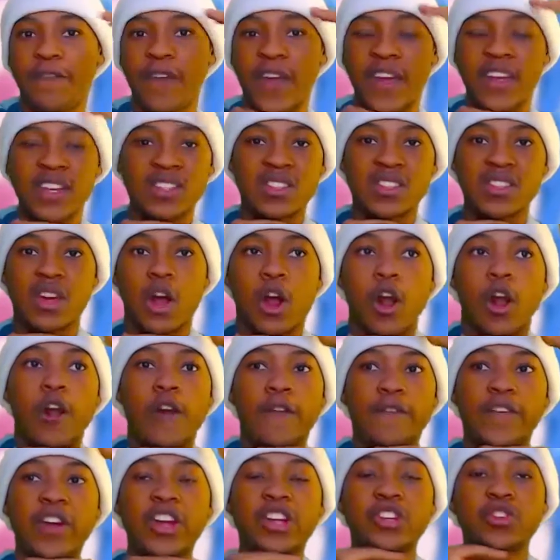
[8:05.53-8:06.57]
face, her
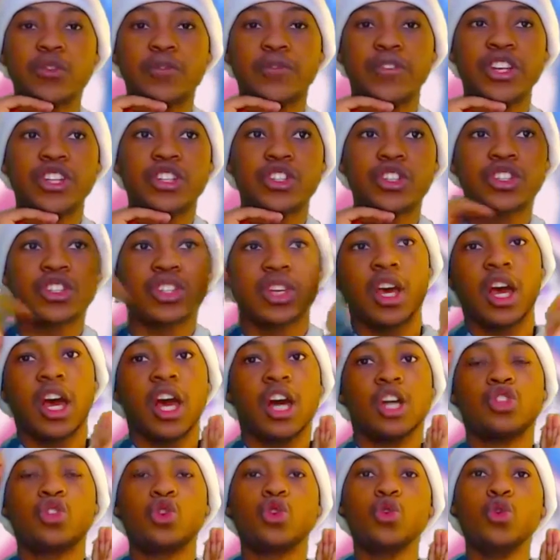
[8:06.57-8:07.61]
facial features,
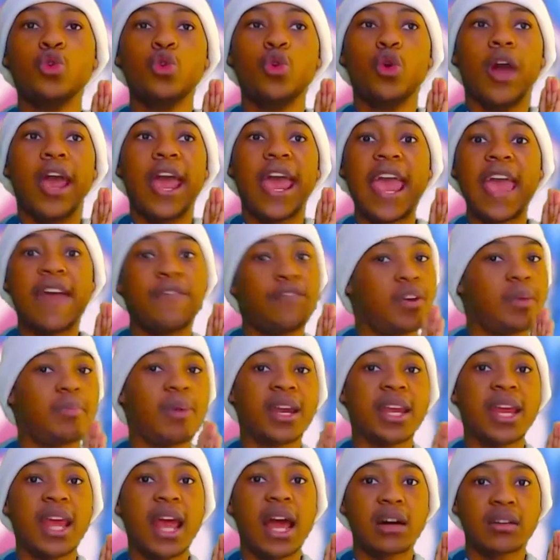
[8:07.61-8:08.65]
to
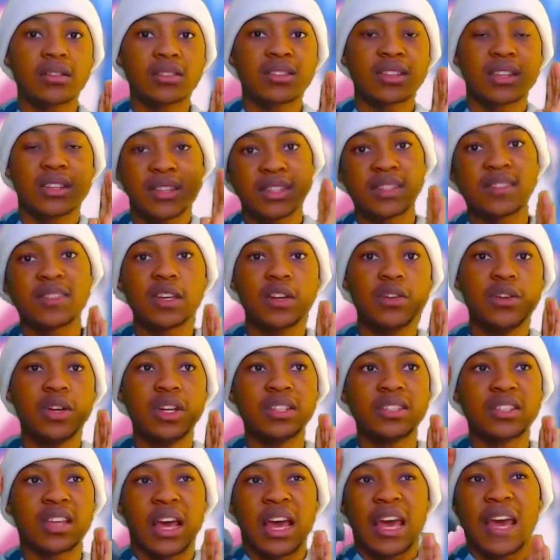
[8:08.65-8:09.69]
everybody else in the
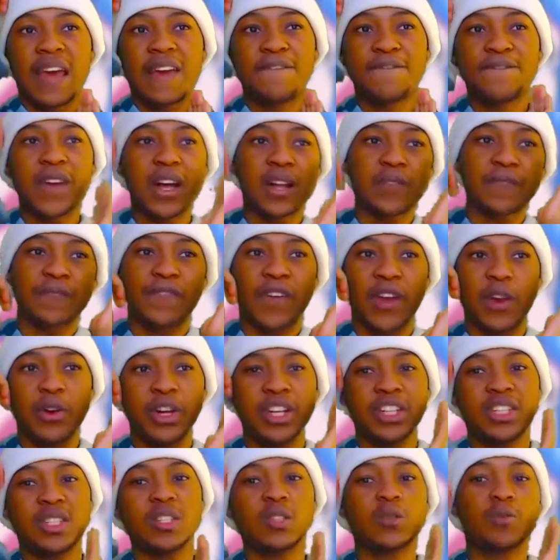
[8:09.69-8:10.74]
series. It felt
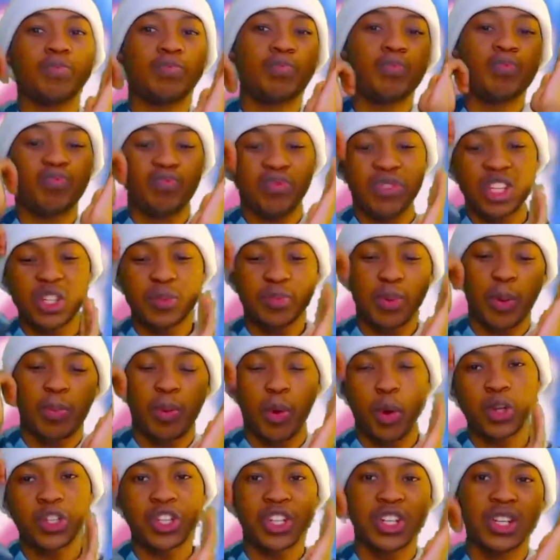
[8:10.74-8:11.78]
very
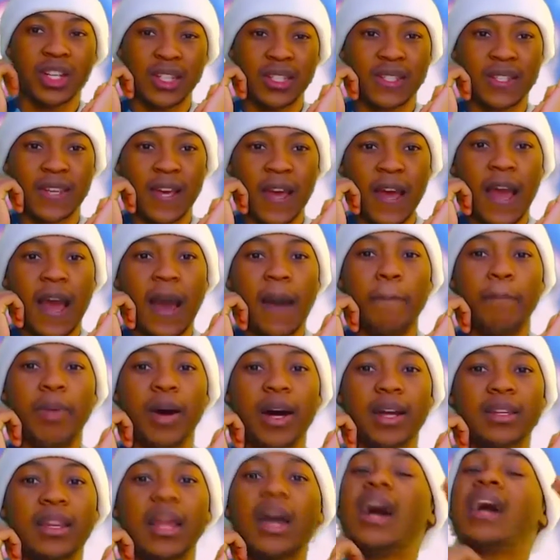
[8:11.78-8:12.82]
disproportionate.
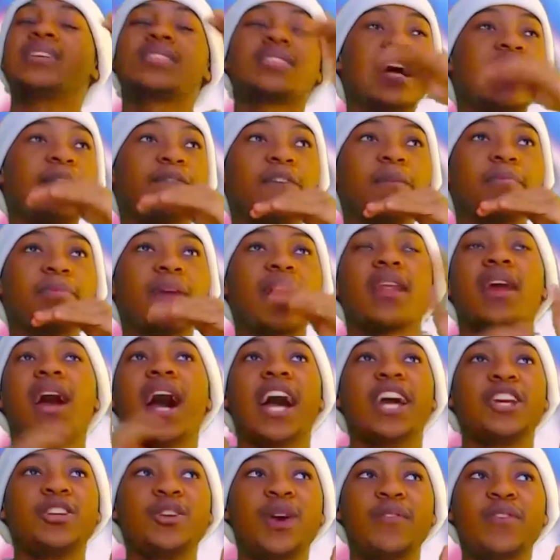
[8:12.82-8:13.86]
But aside from that,
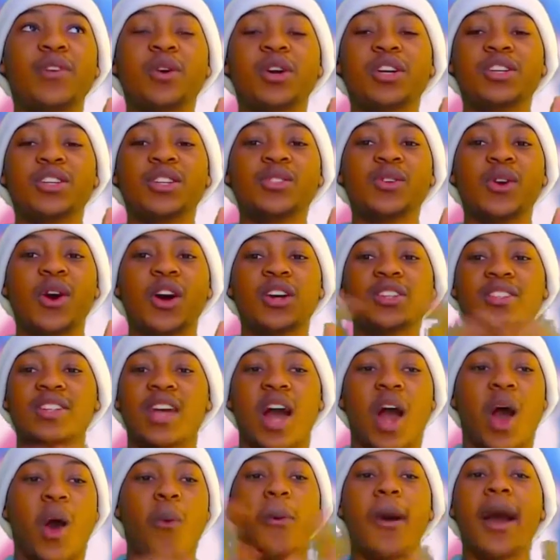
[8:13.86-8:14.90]
I do have a question to ask.
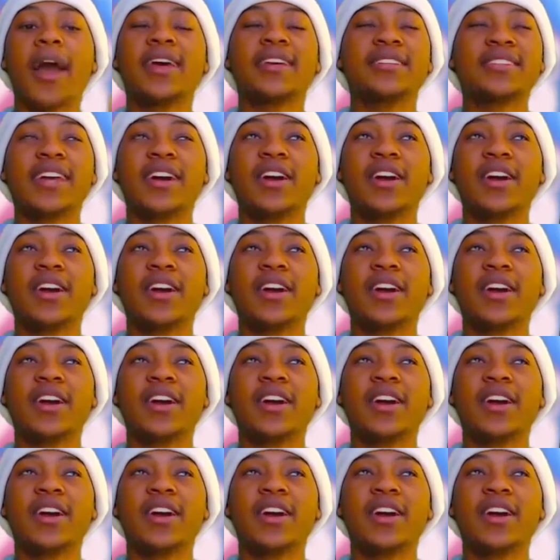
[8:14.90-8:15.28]
Why is